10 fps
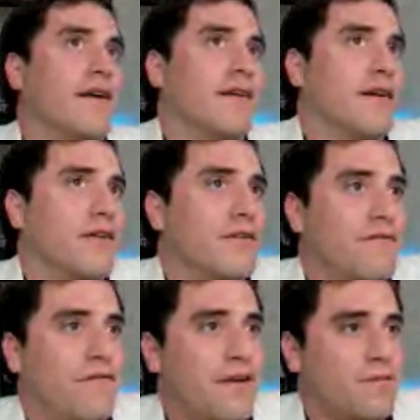
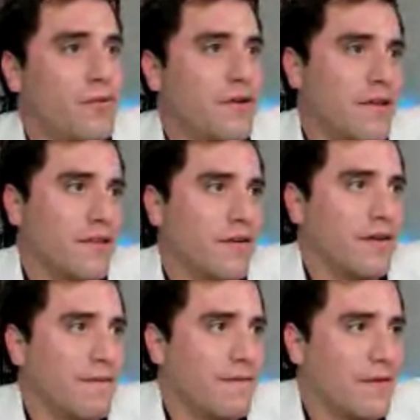Facebook can
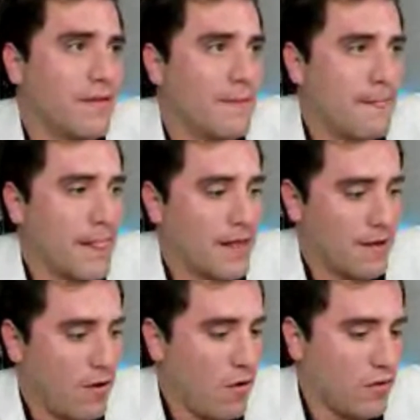look at
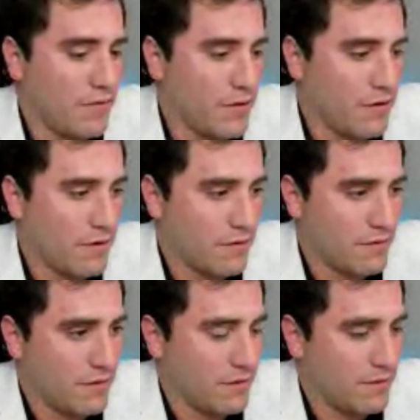all of your
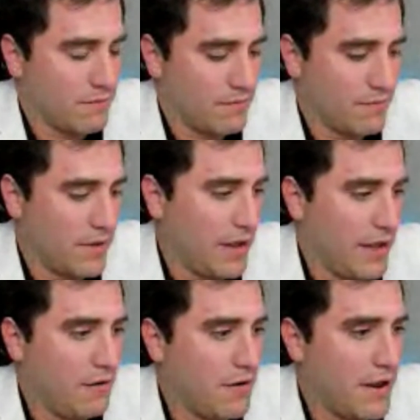
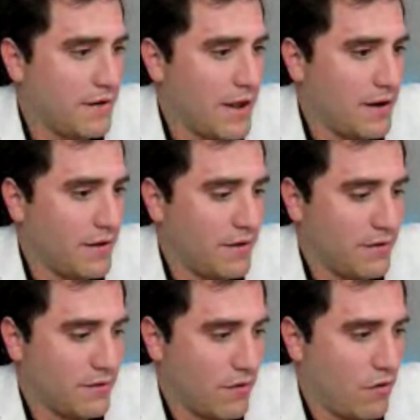internet
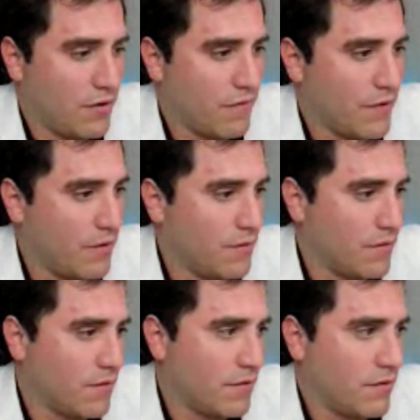data on your
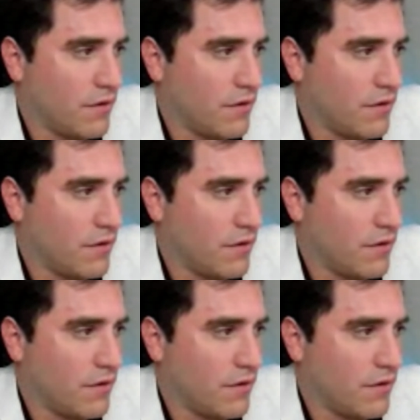phone,